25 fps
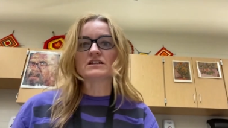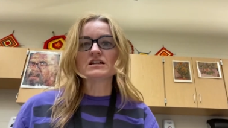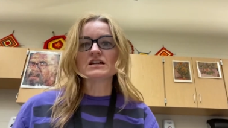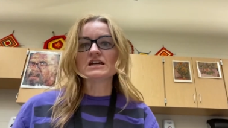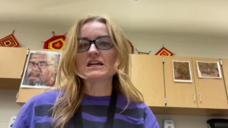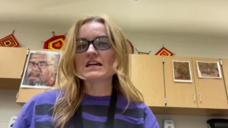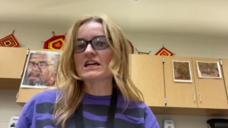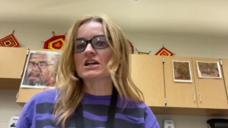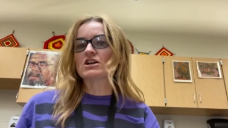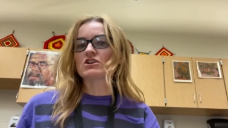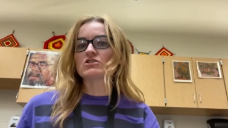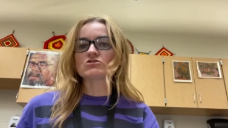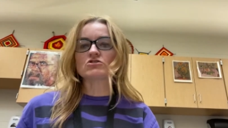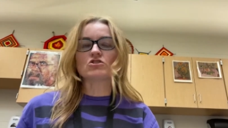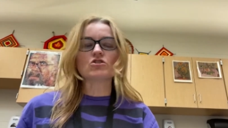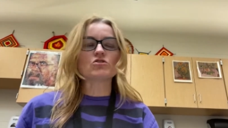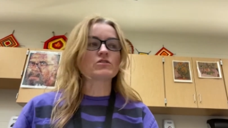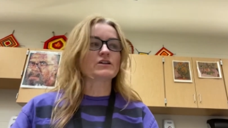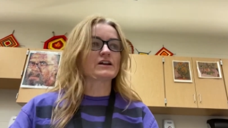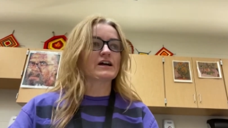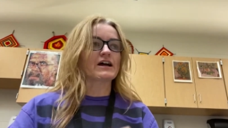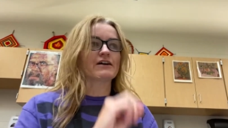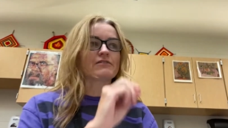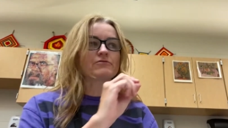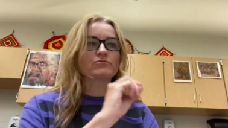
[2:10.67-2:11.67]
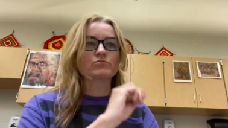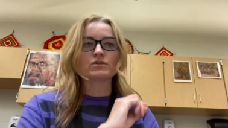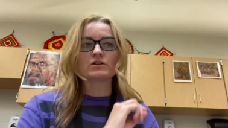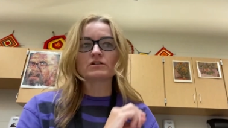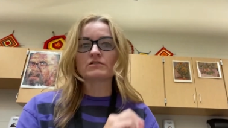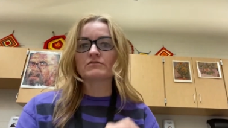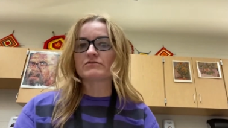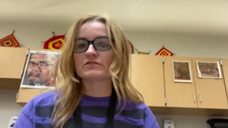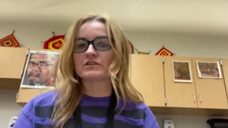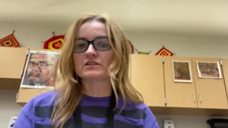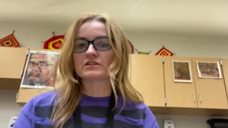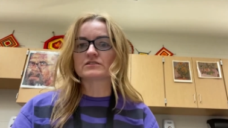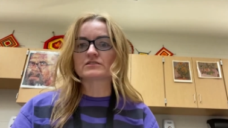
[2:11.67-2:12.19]
He could go and have one of
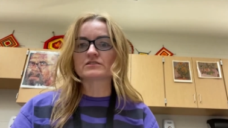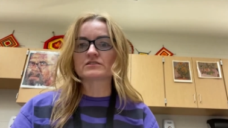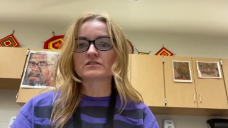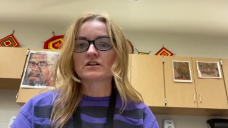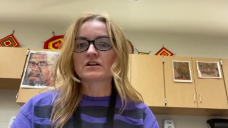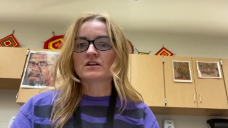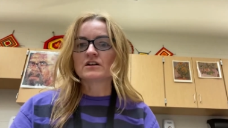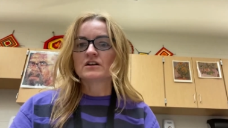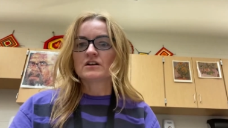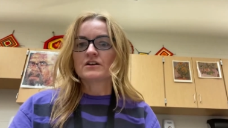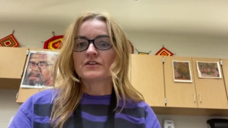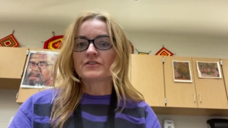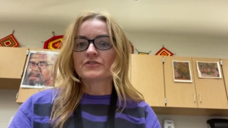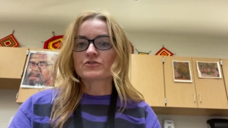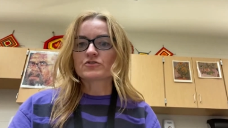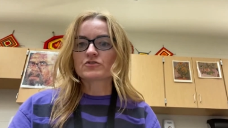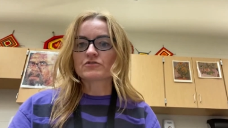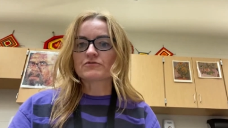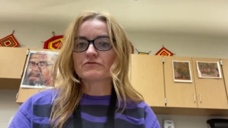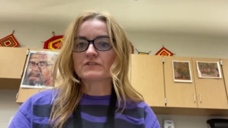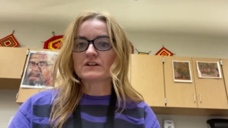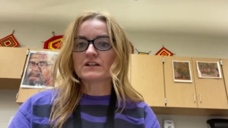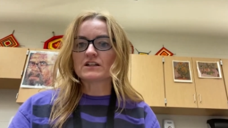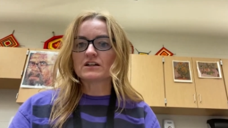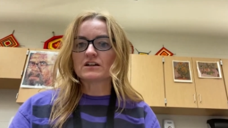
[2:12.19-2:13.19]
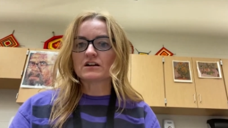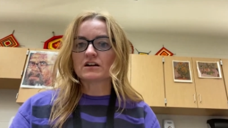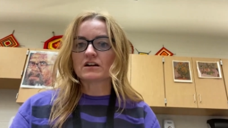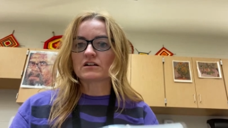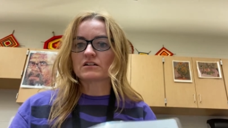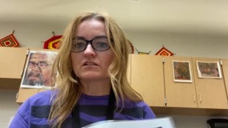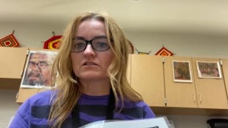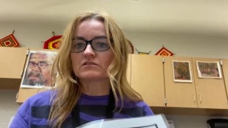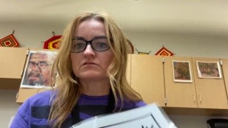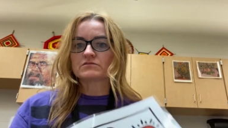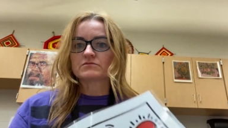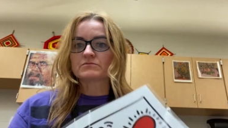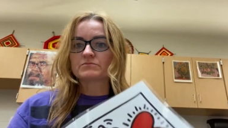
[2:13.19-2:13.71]
his graffiti art
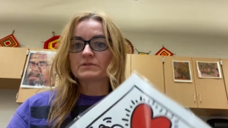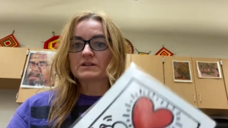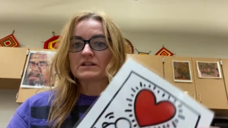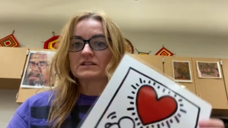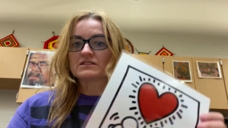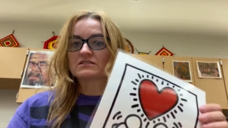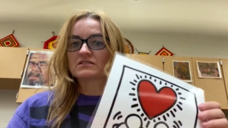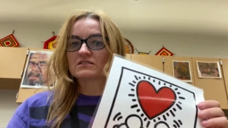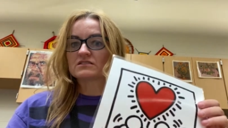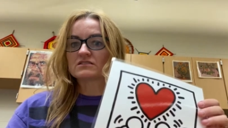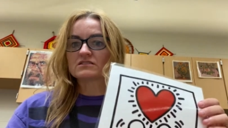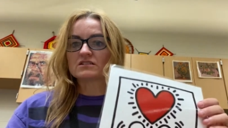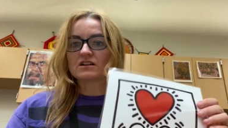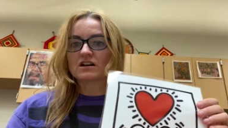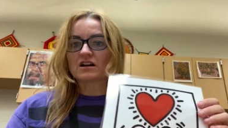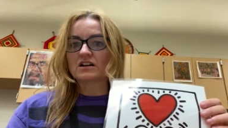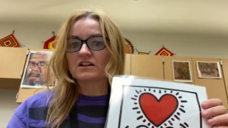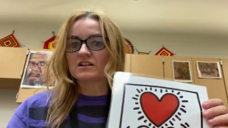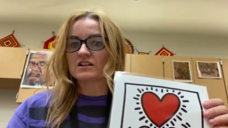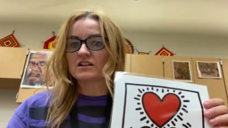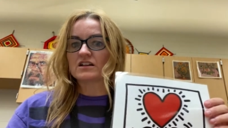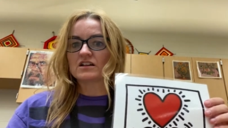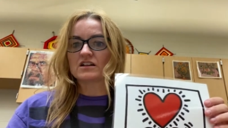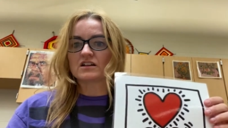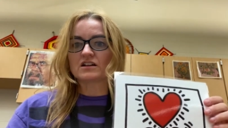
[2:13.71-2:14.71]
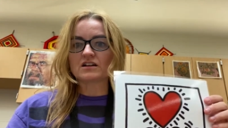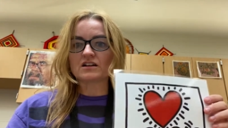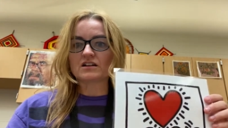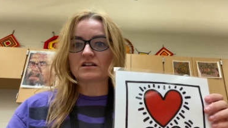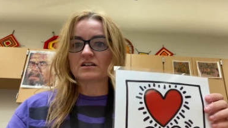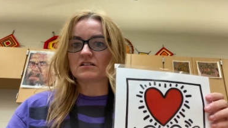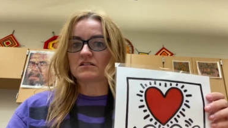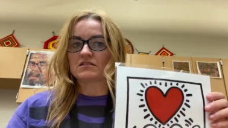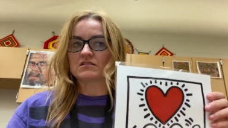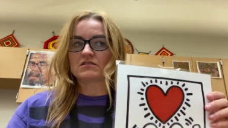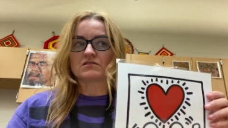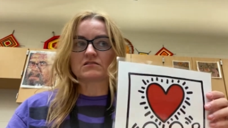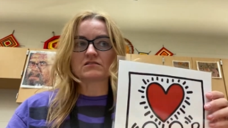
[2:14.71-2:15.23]
pieces done
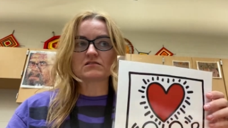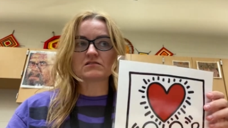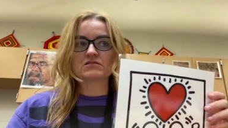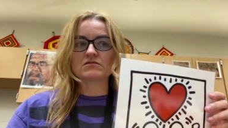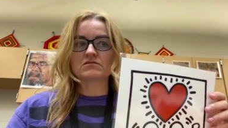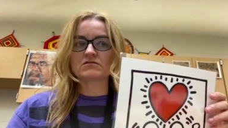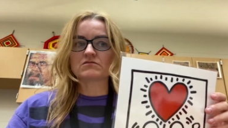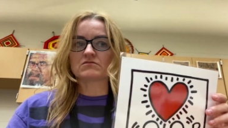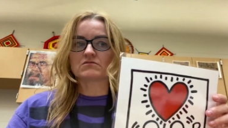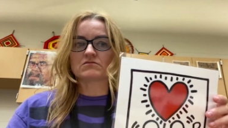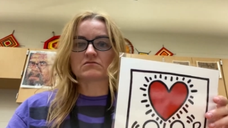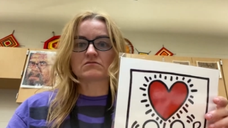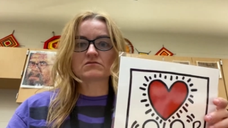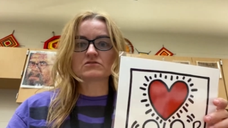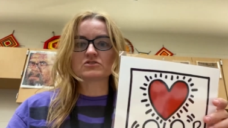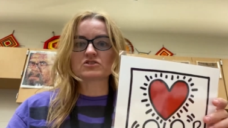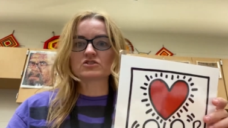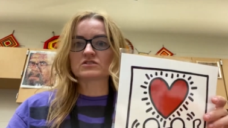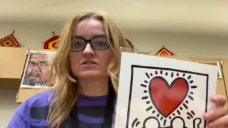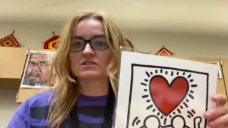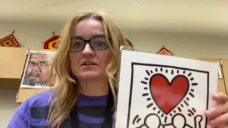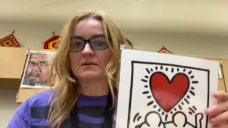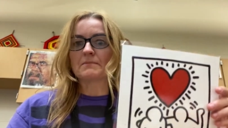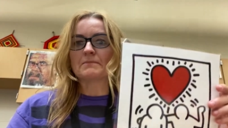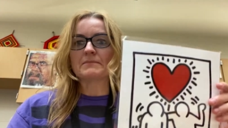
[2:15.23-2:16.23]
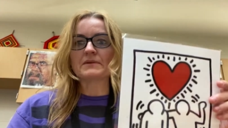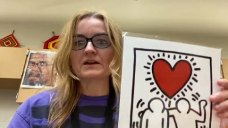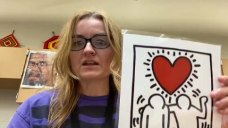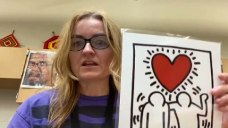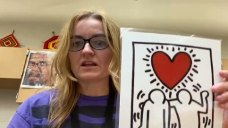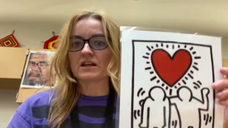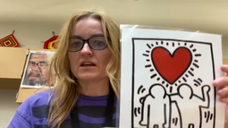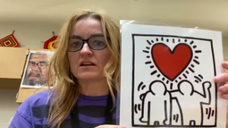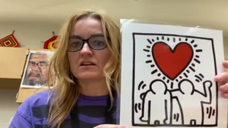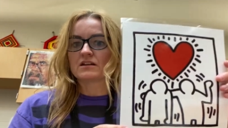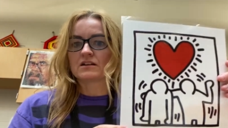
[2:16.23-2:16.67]
in just a minute.